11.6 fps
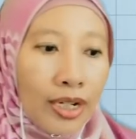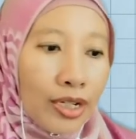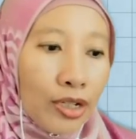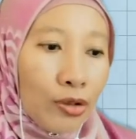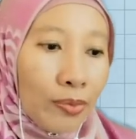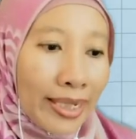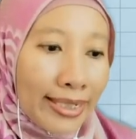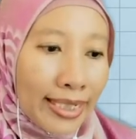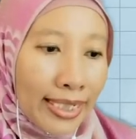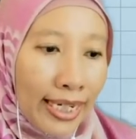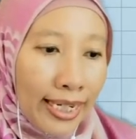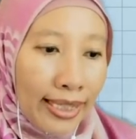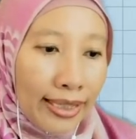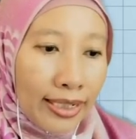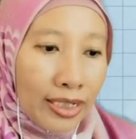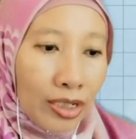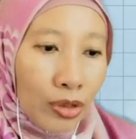You must state
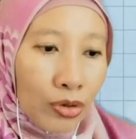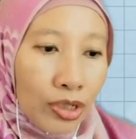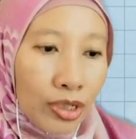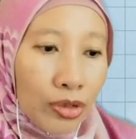the solution.